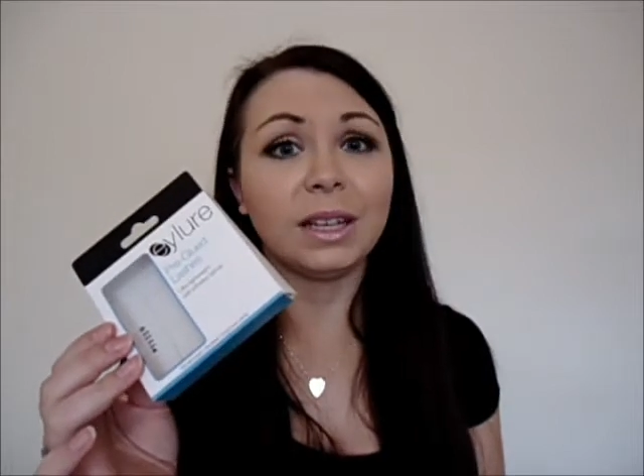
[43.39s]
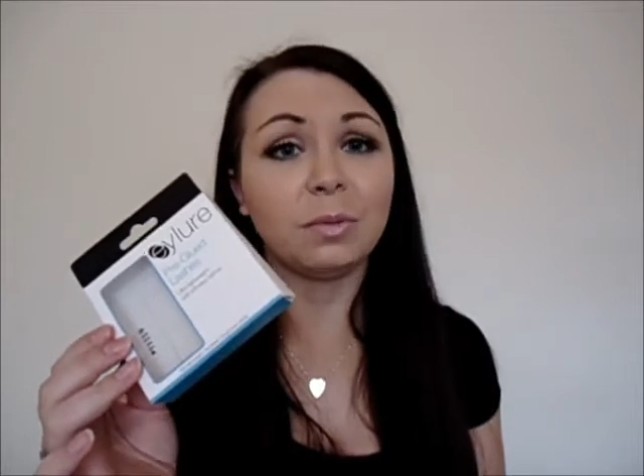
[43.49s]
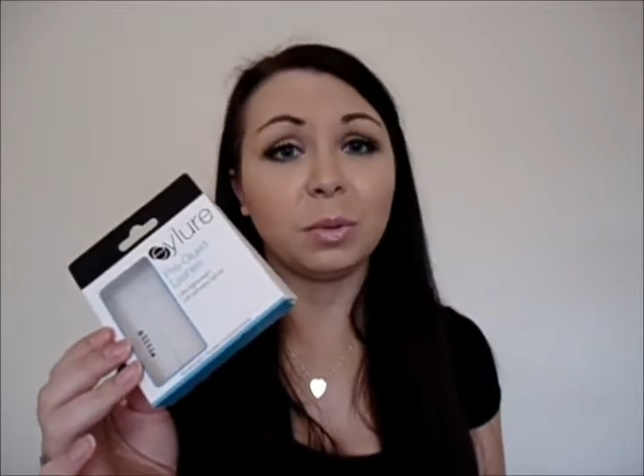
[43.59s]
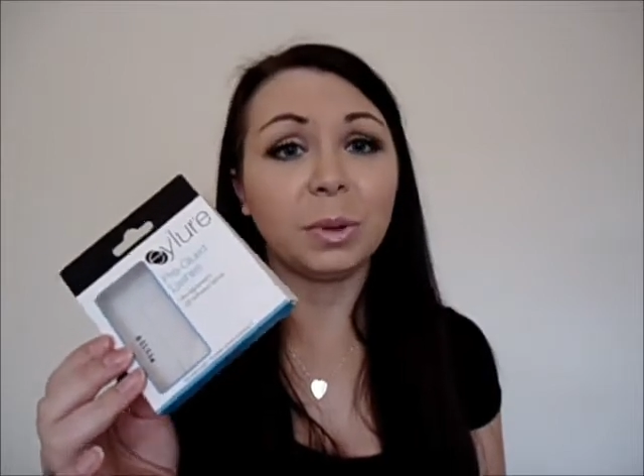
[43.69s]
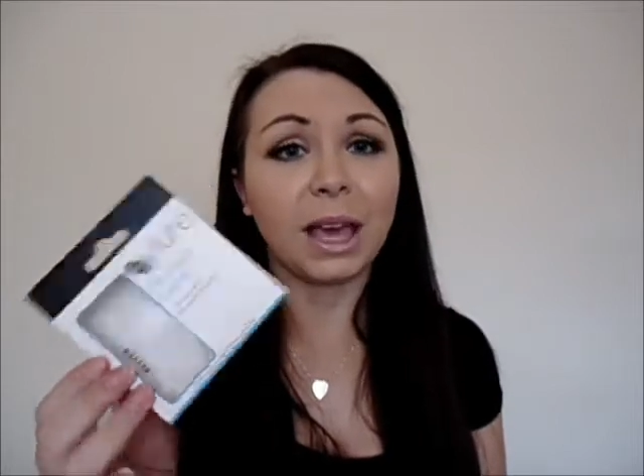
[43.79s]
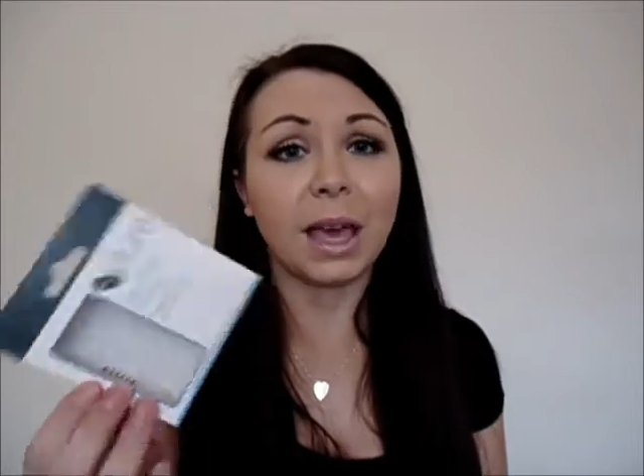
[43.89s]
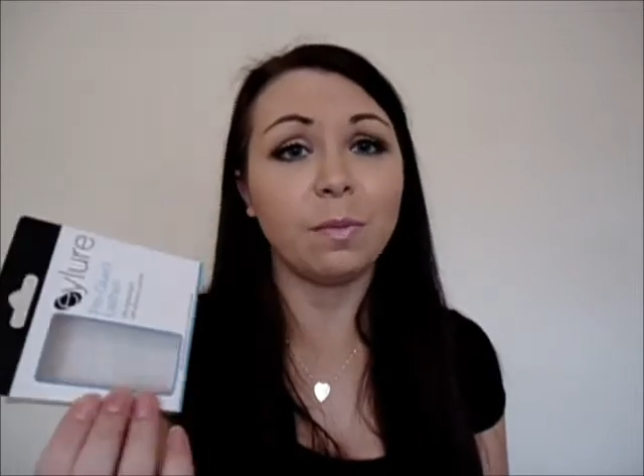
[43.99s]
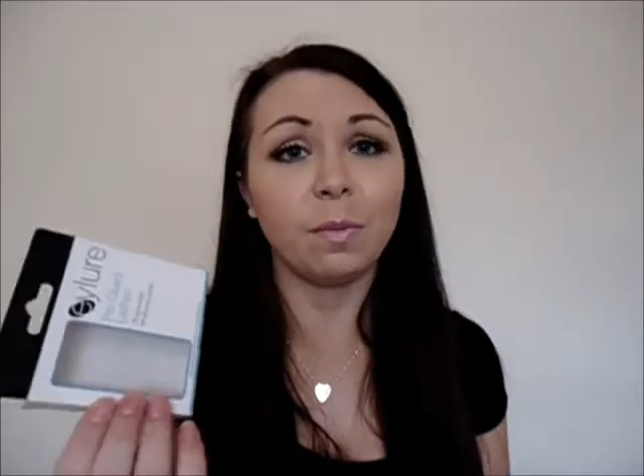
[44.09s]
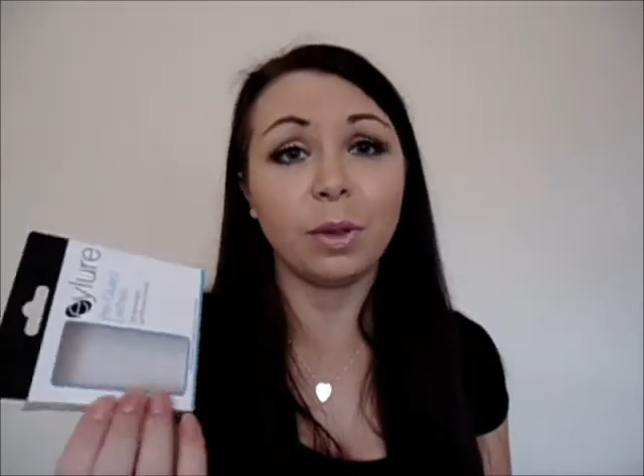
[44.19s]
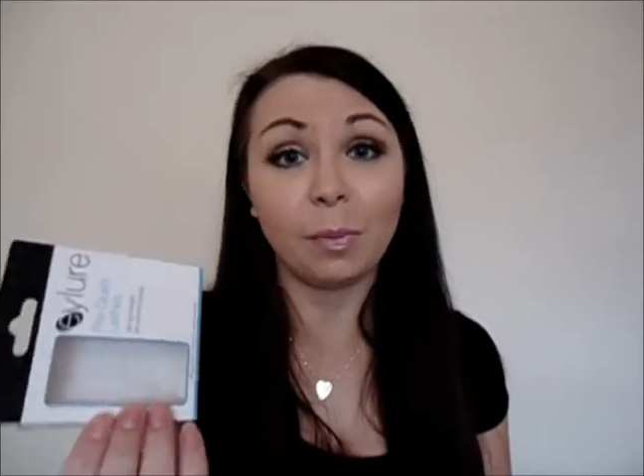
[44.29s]
stepped up the
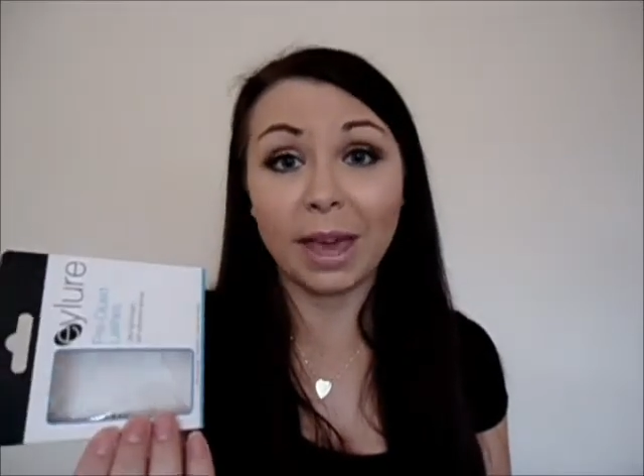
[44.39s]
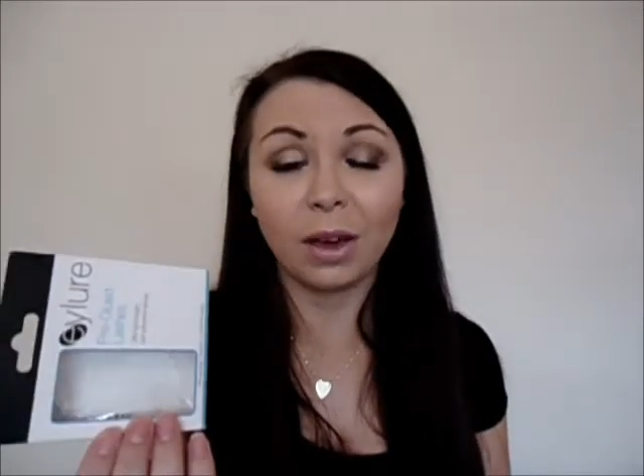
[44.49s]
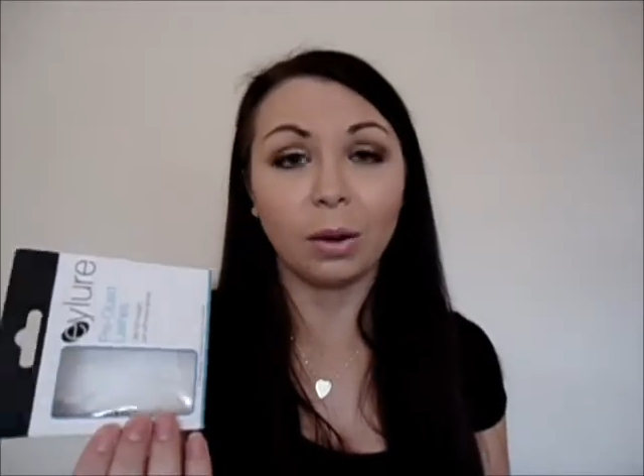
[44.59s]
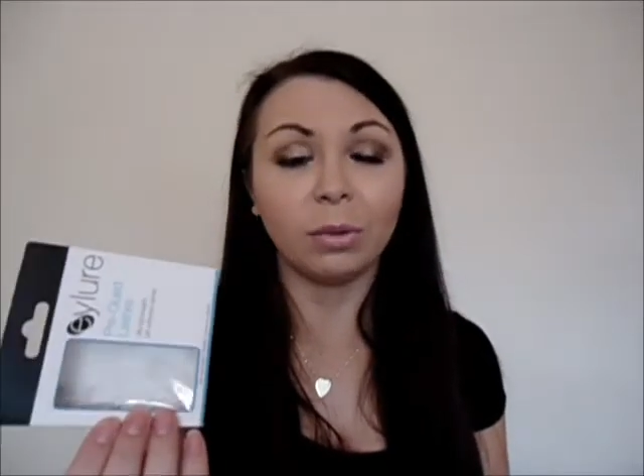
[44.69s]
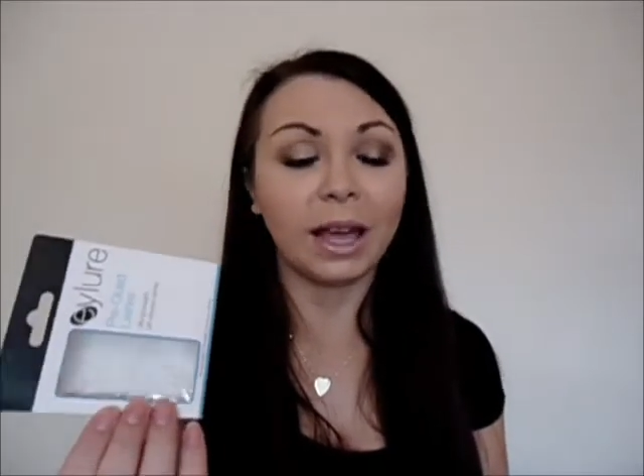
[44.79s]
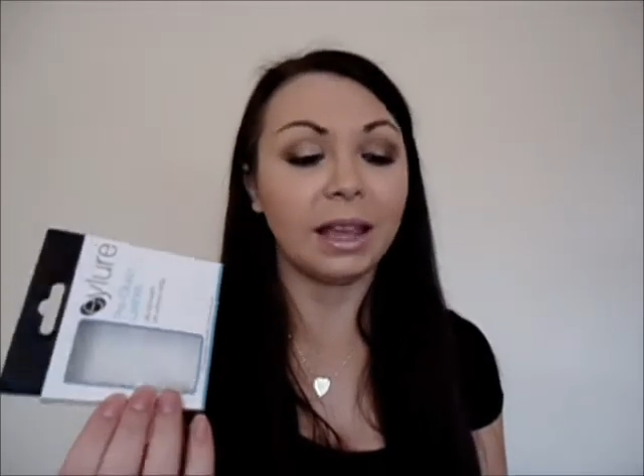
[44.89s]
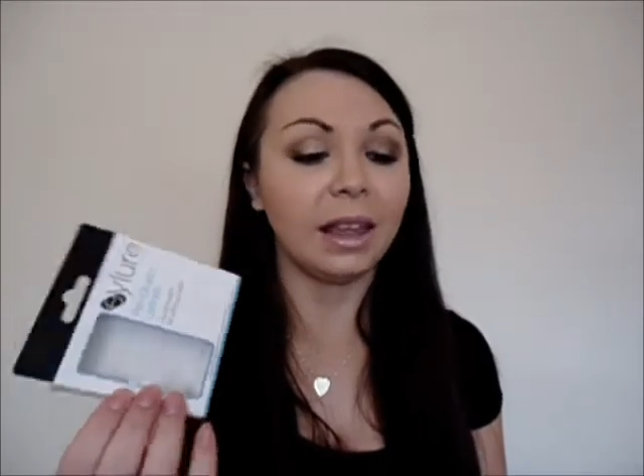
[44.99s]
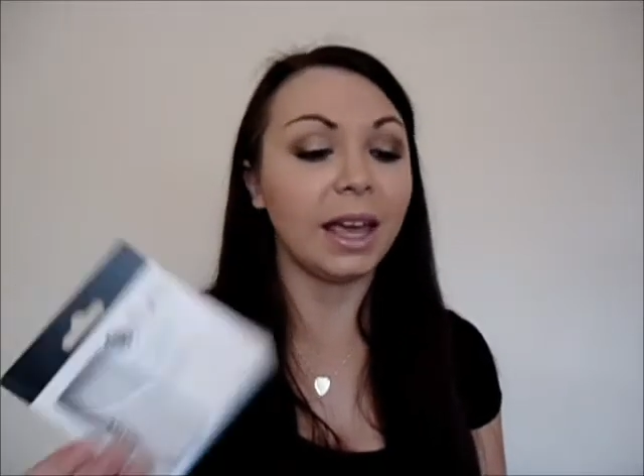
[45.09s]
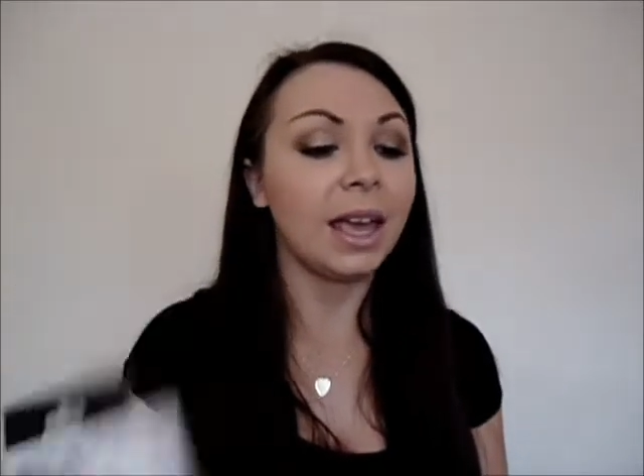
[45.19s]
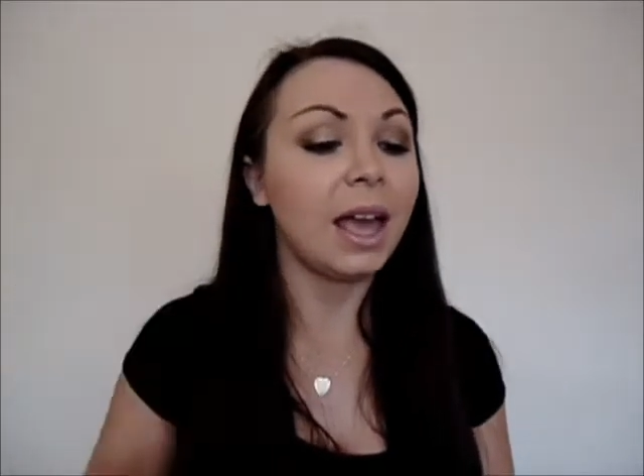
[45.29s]
game with makeup
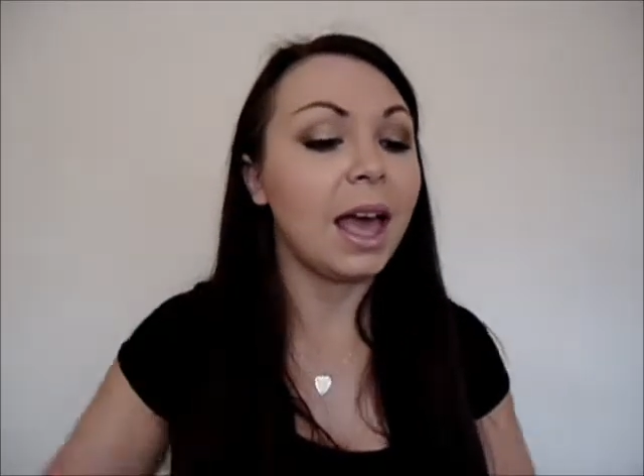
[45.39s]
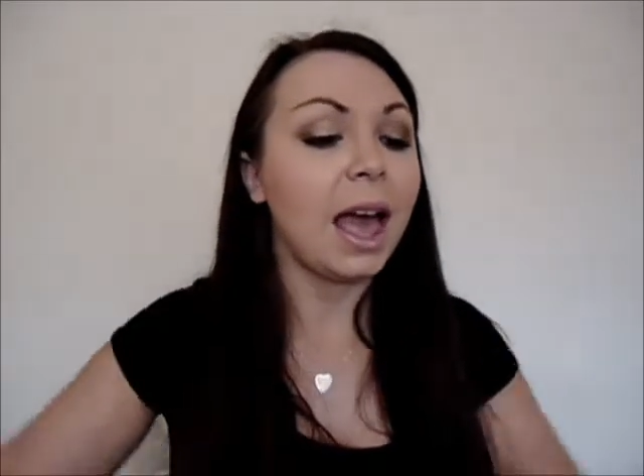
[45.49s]
lately